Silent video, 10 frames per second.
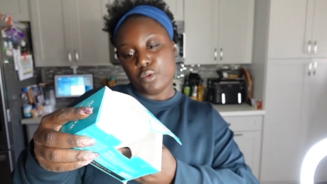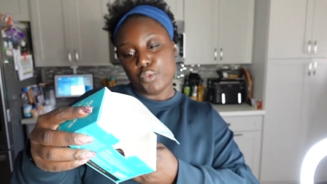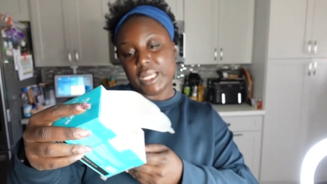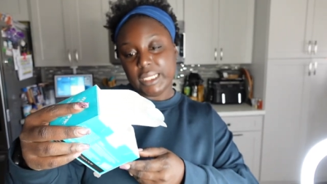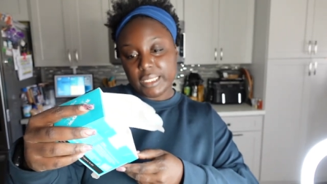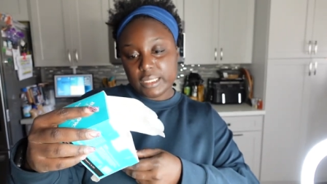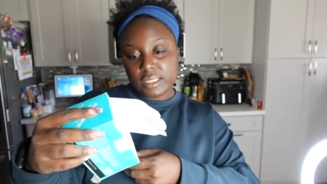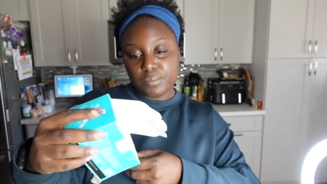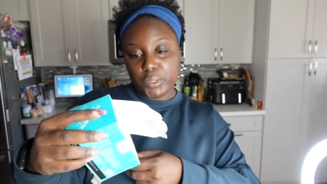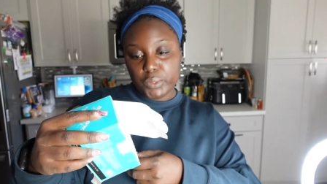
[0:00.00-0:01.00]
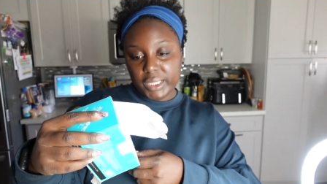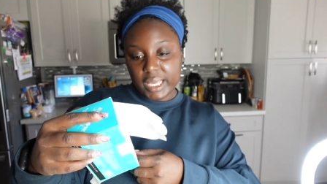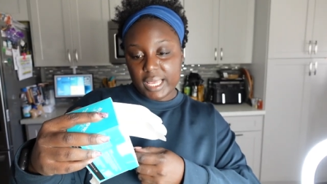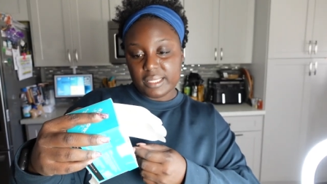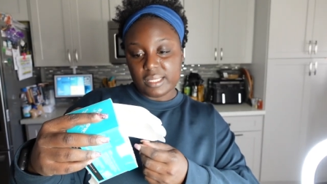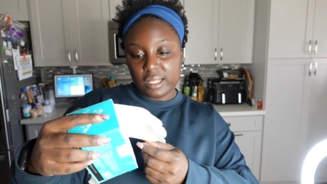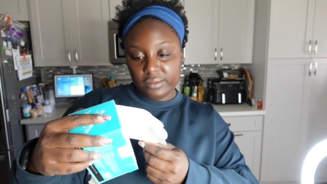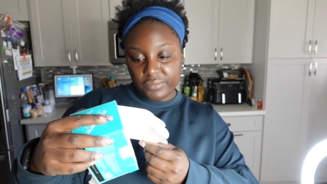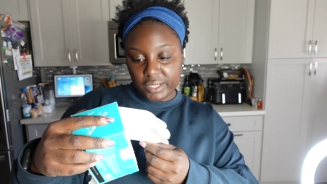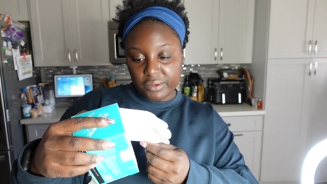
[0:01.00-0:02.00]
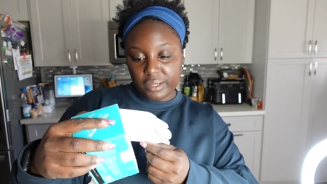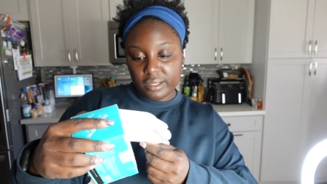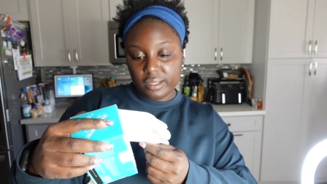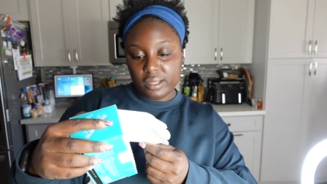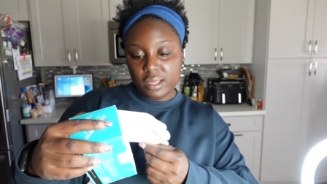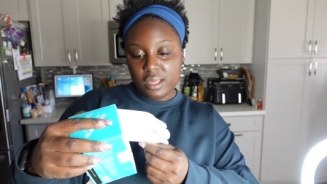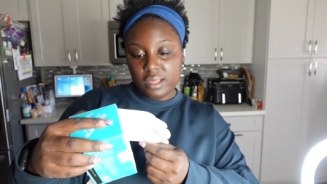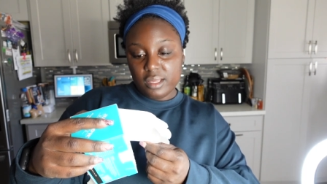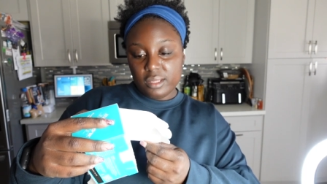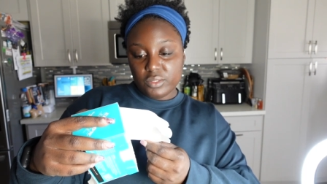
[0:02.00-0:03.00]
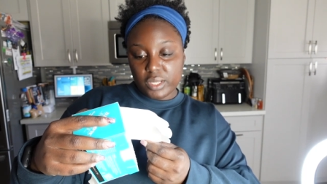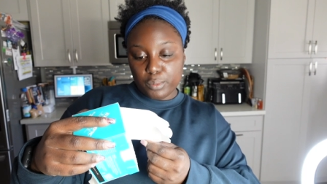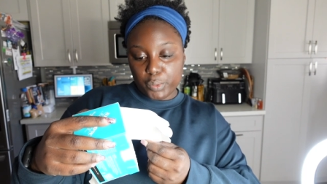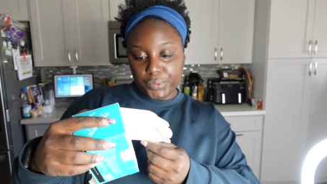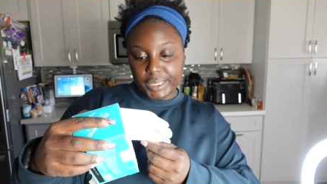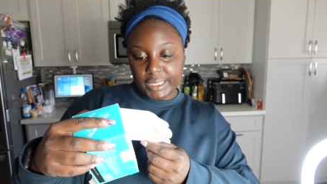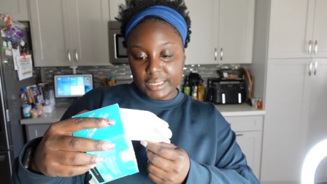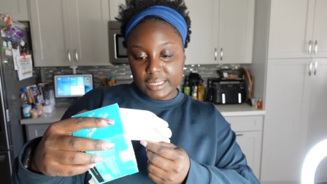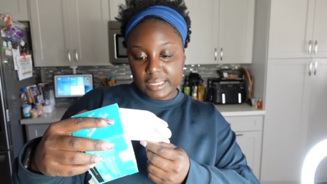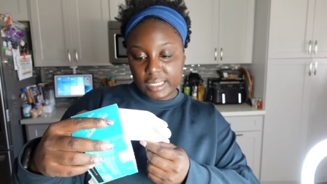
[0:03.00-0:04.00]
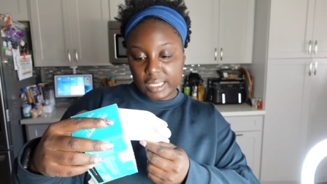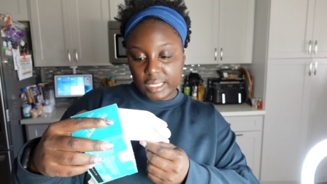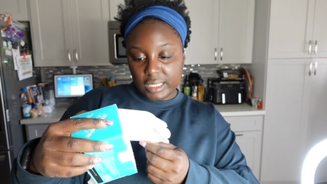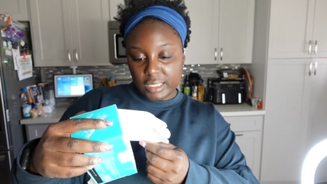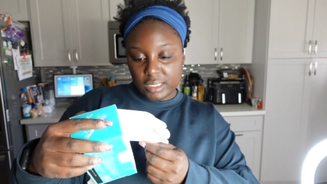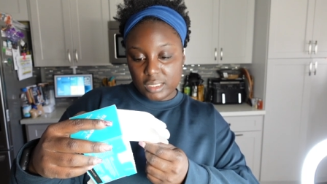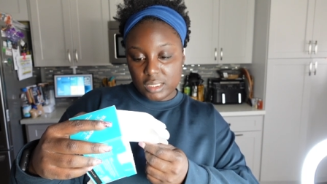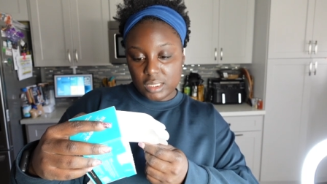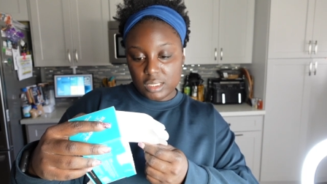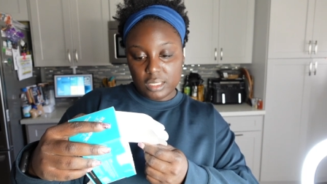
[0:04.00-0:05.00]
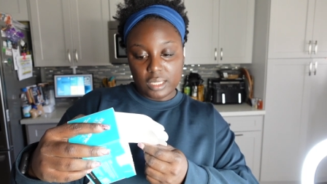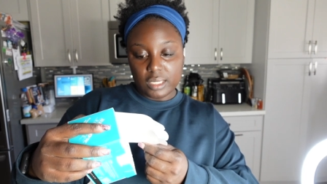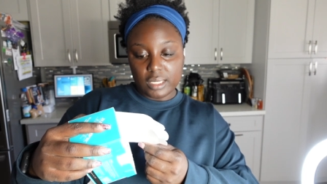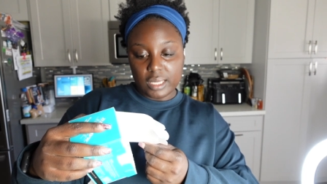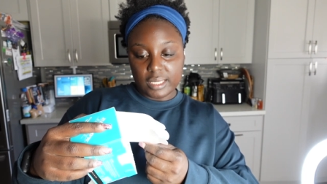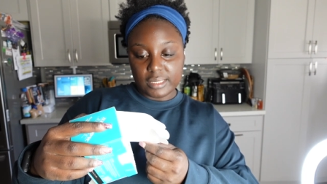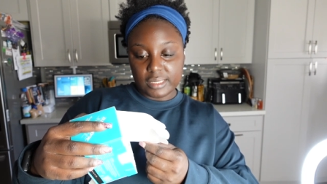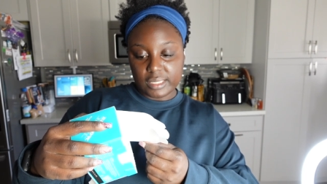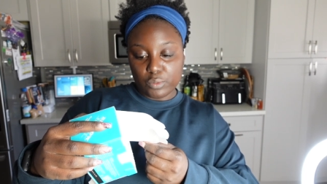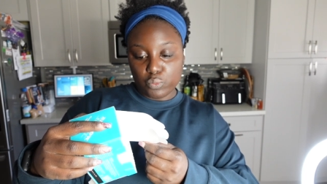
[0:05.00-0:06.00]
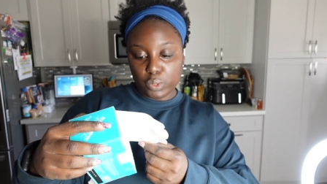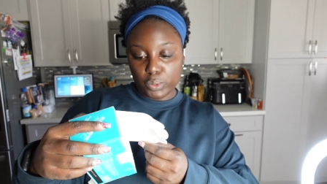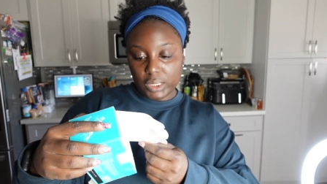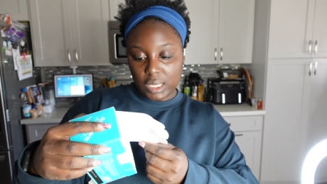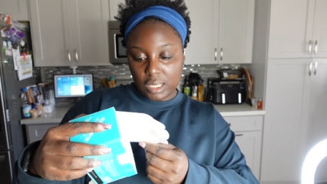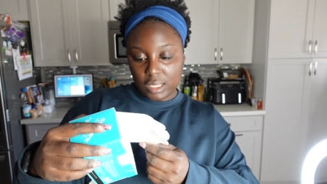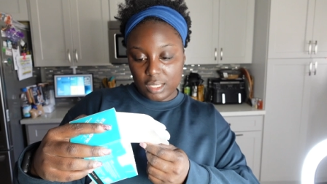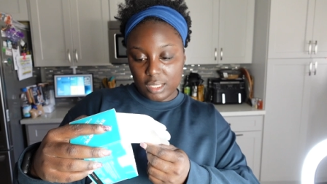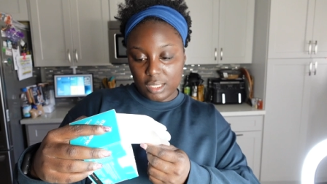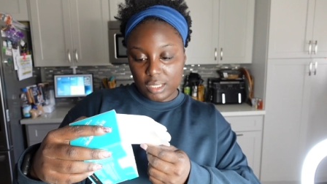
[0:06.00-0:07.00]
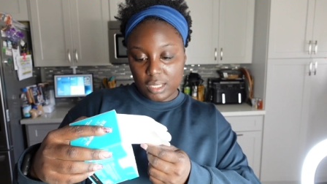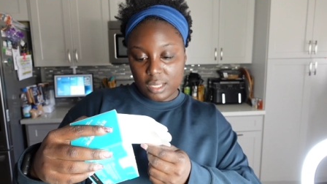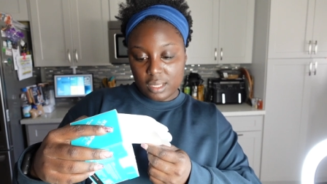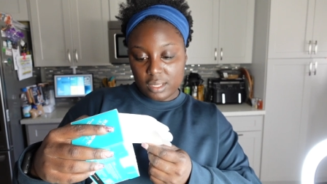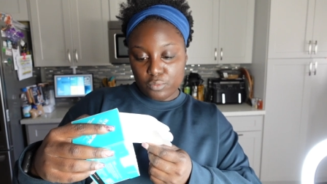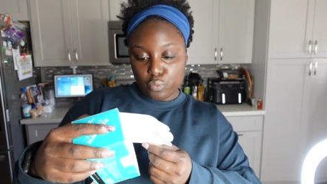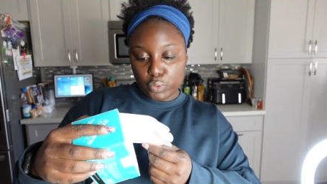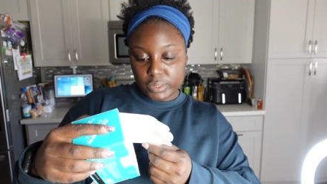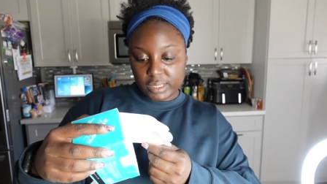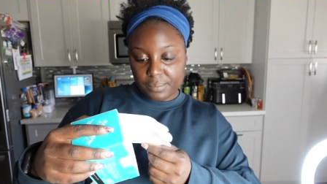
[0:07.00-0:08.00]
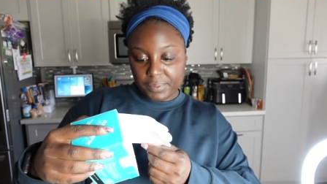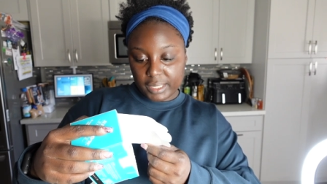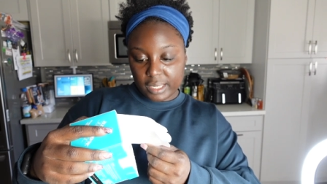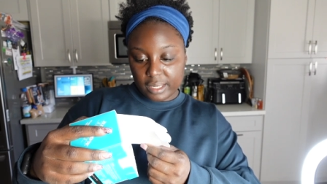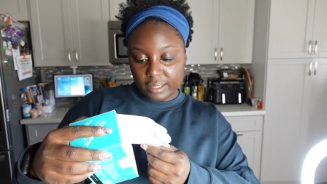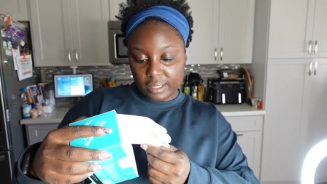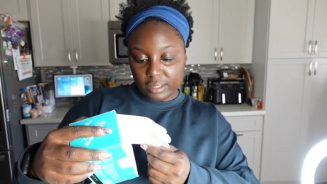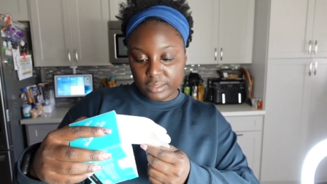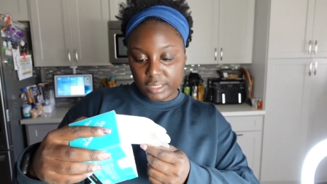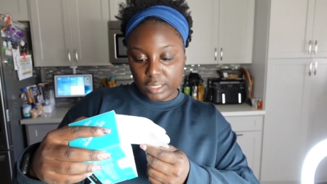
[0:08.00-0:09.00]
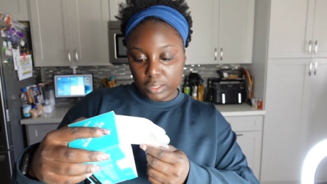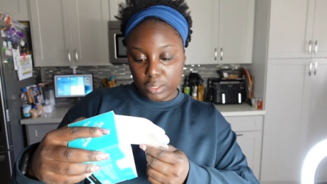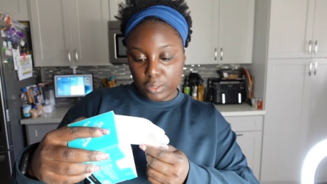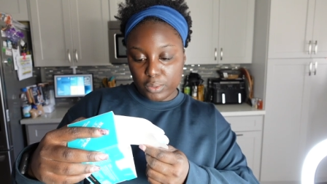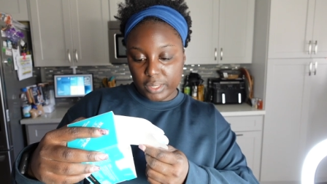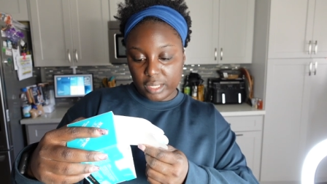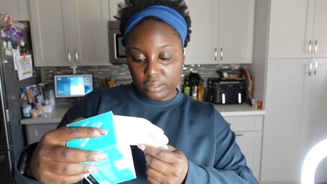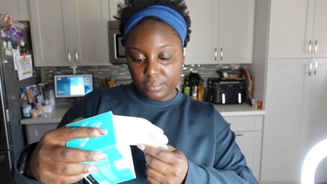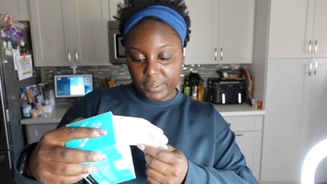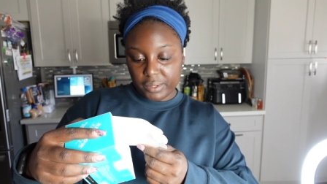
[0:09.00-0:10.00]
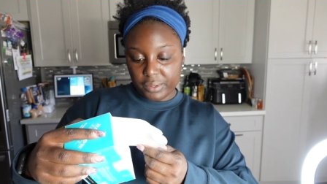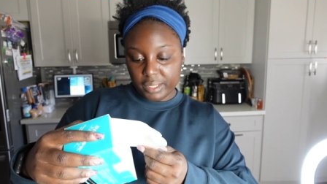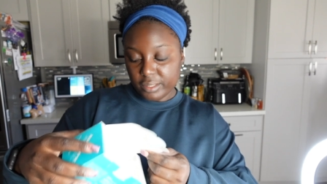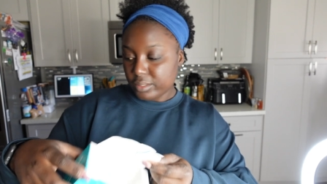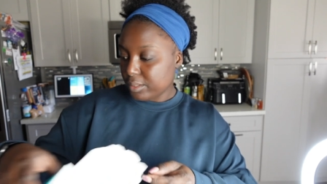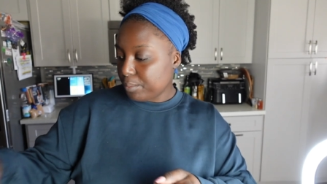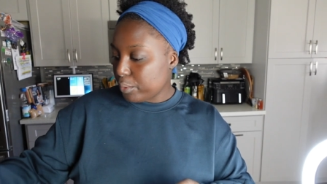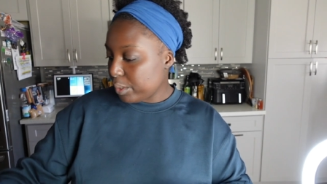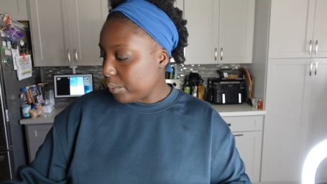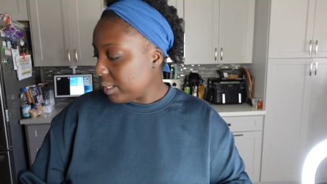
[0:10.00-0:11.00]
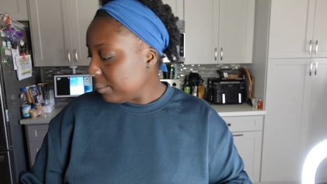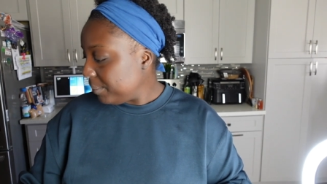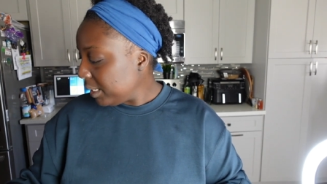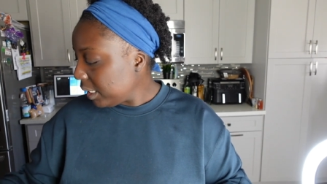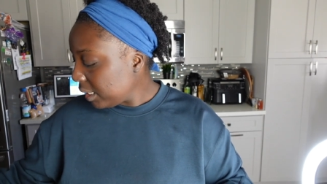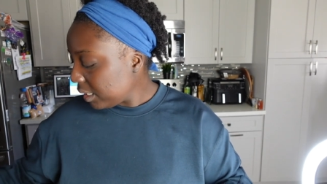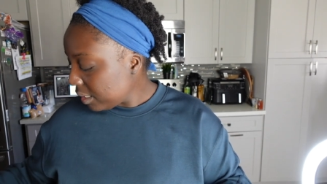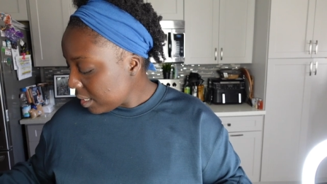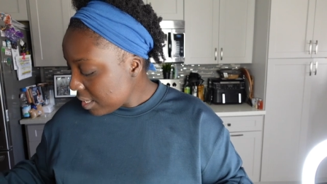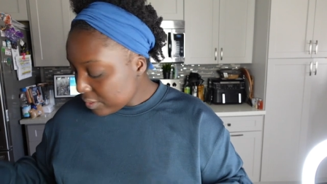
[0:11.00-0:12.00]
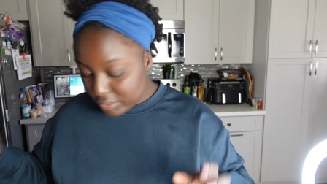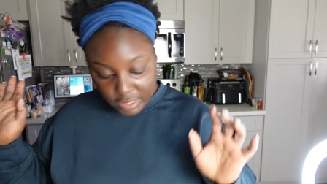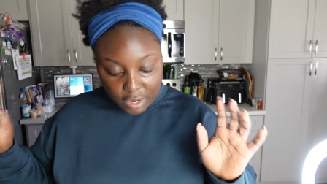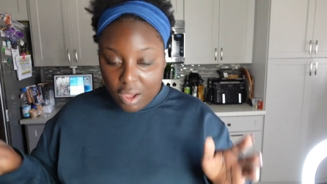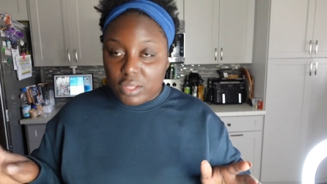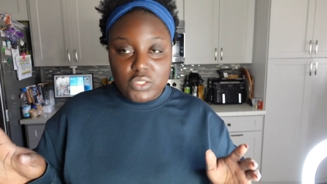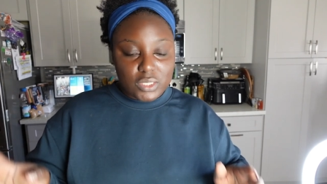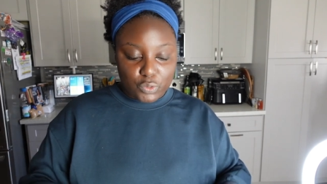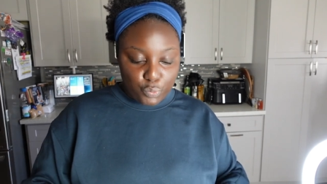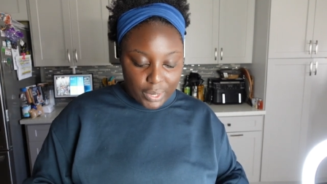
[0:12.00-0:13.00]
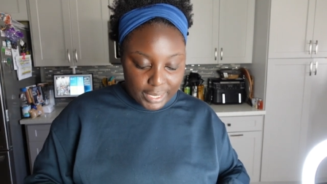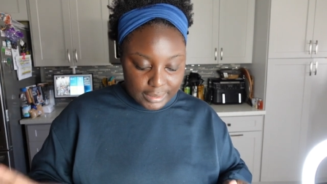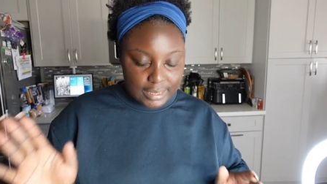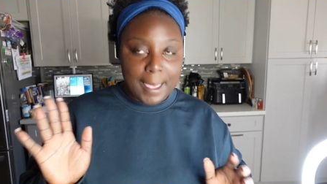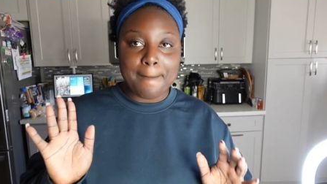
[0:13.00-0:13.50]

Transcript: radiance beauty has aloe vera to help with radiant skin acerola Rosehip again, Healthy Glow, Elderberries, Support Well-Being. So they're all just great